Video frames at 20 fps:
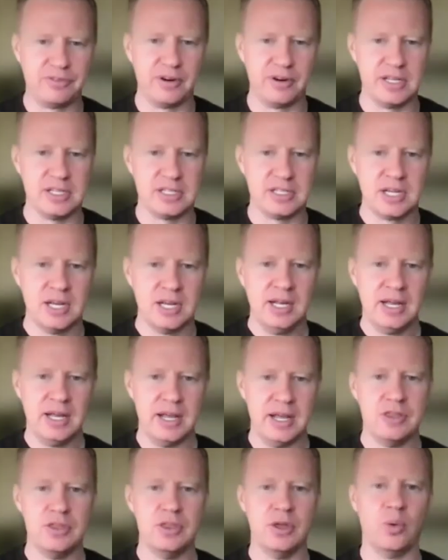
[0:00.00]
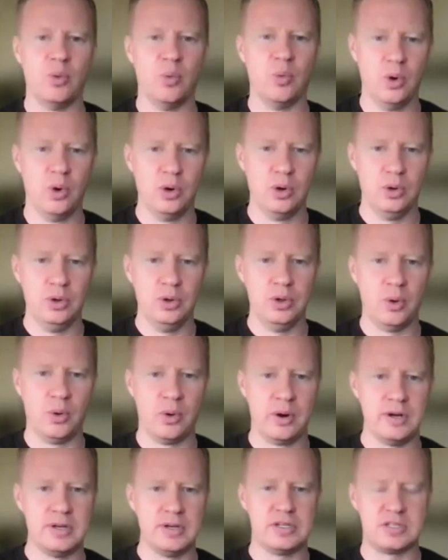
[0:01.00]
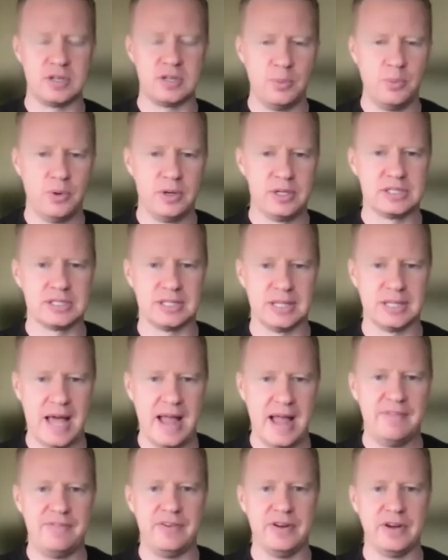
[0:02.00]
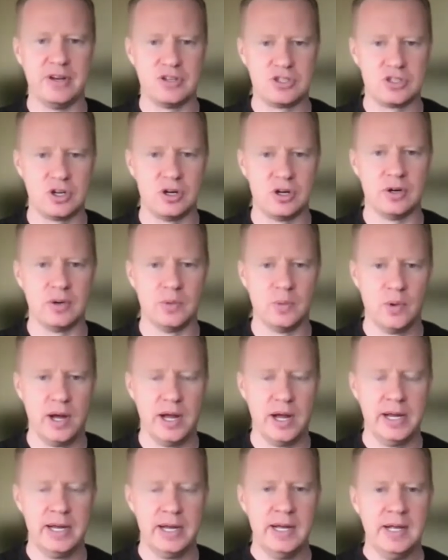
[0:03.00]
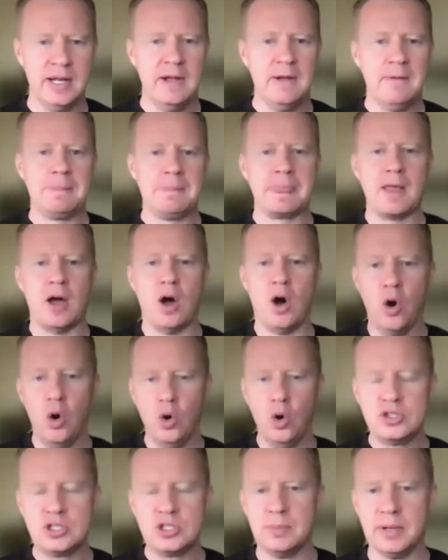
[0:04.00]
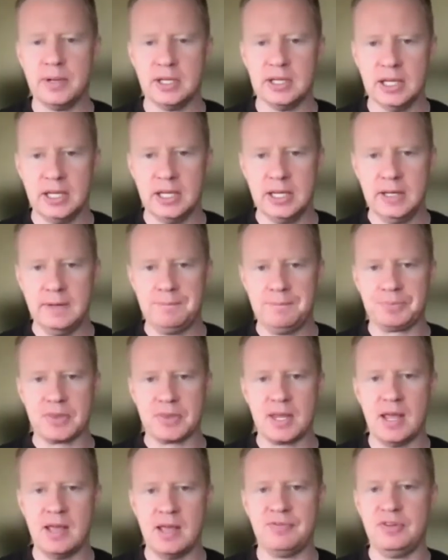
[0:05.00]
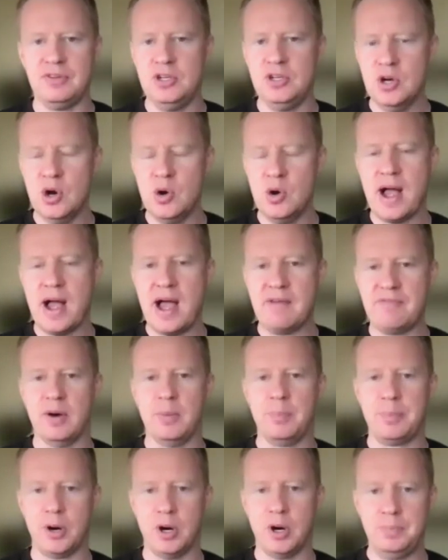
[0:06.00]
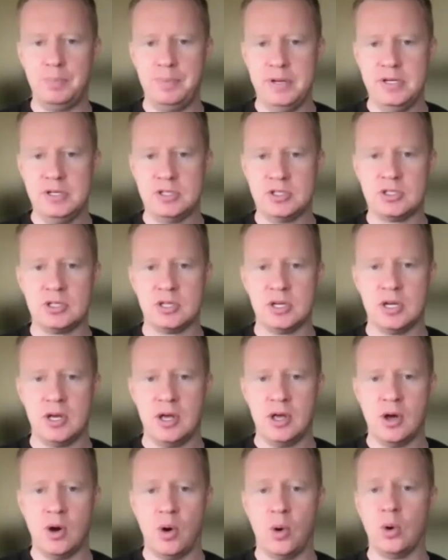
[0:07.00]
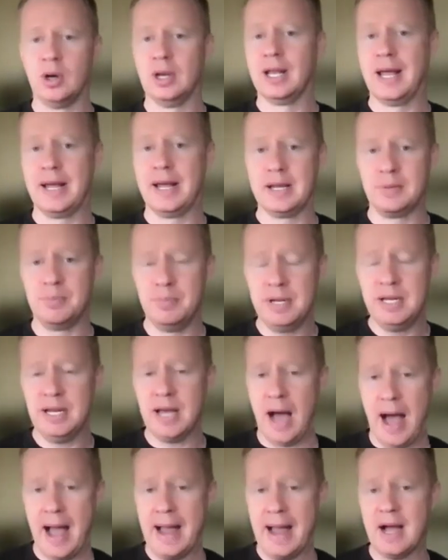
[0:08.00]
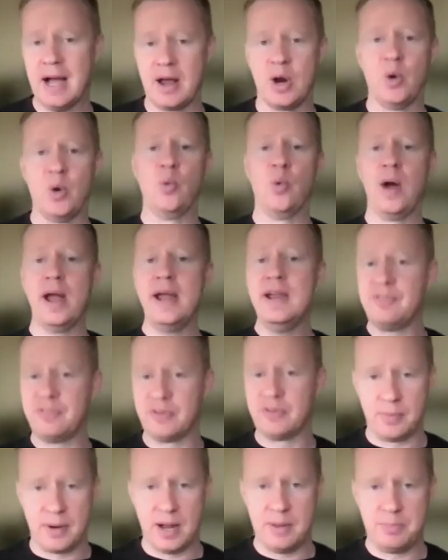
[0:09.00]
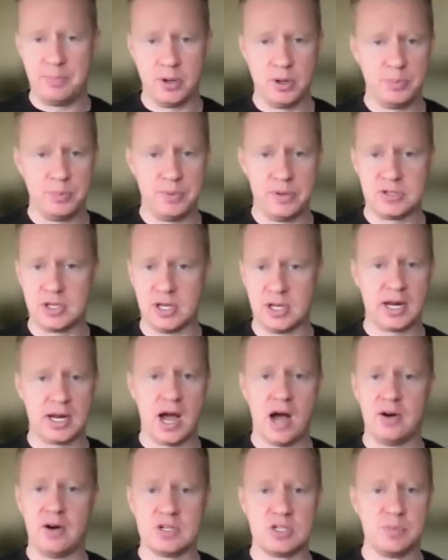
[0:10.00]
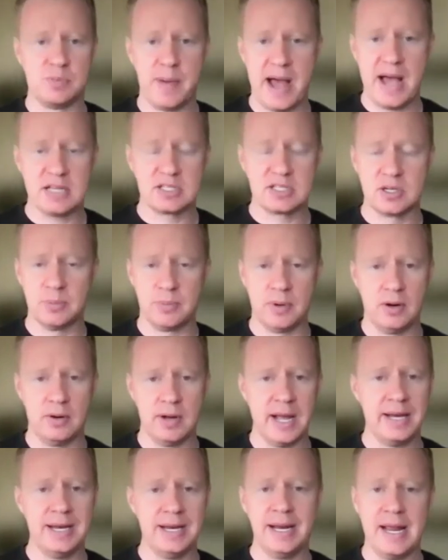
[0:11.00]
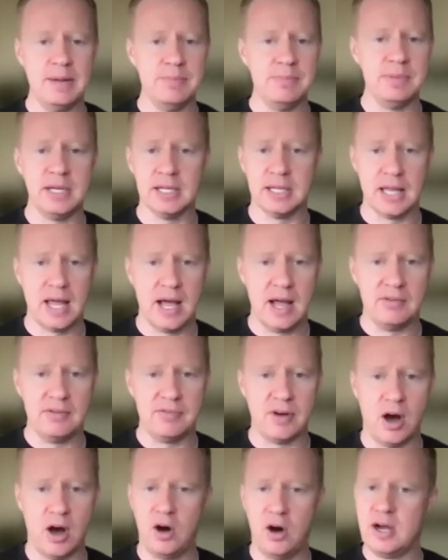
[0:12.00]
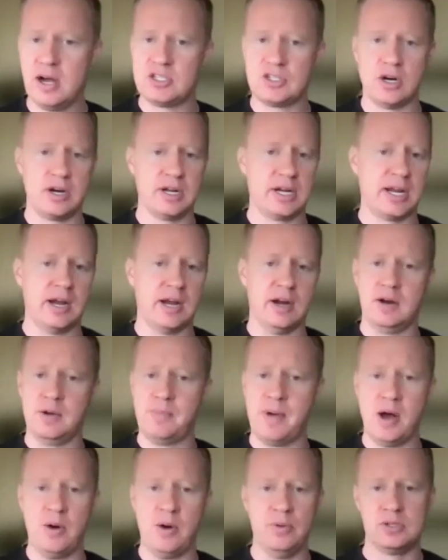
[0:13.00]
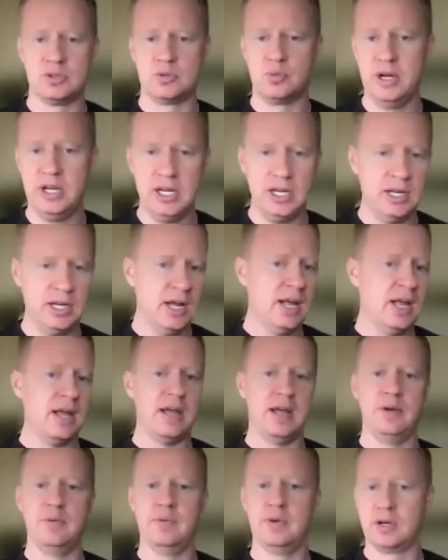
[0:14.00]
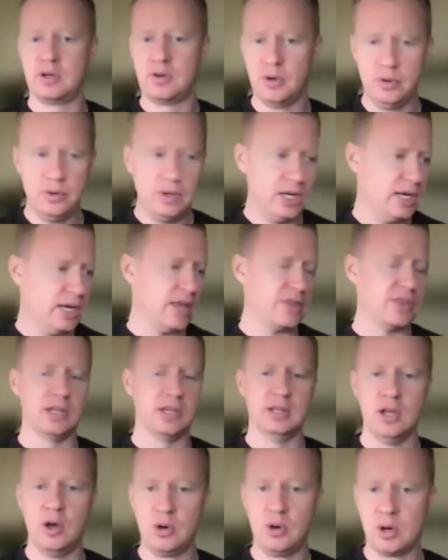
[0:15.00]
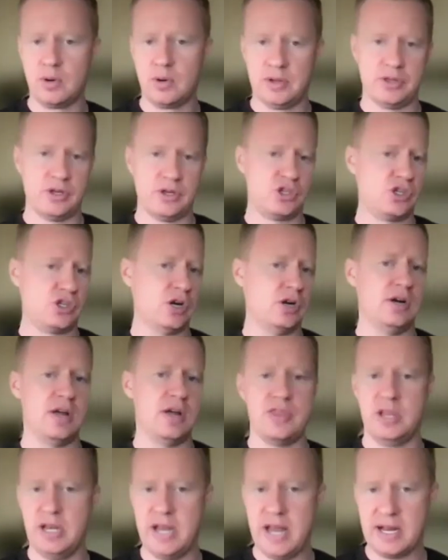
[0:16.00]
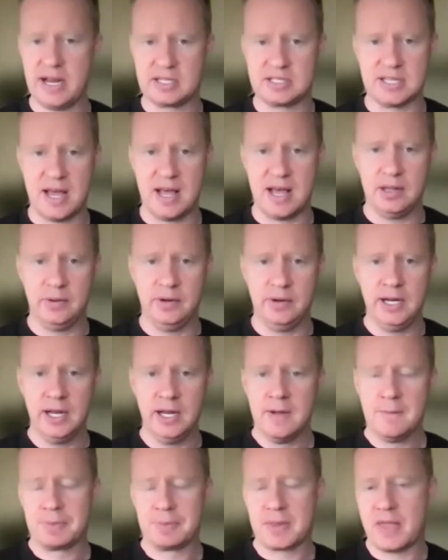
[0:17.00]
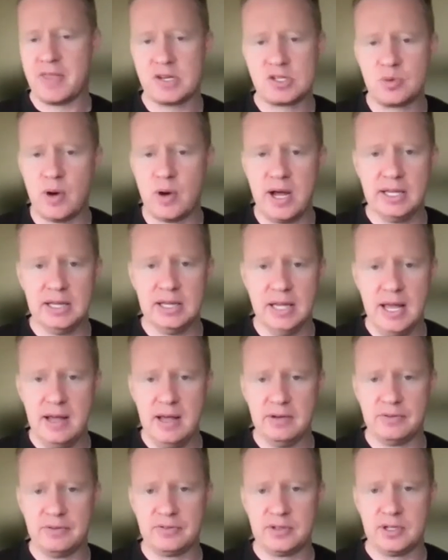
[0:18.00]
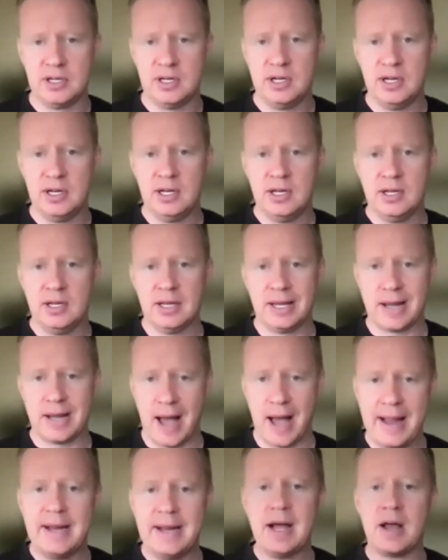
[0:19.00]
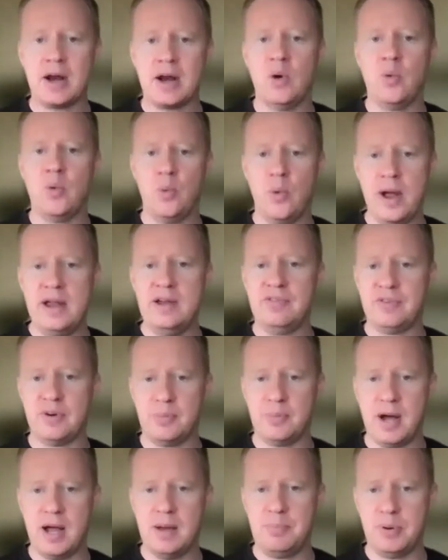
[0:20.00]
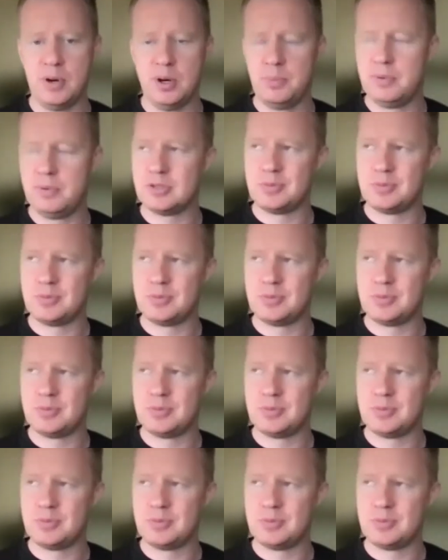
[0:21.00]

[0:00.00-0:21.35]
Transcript: difference in the world or in someone's life in a certain way. Ultimately, if you don't have a purpose, or like me, I got away from my purpose in college basketball, and it ate me alive. All I started caring about was winning and recruiting and the logo on the shirt and the next salary. And that's why I left. Like, I got away from my purpose.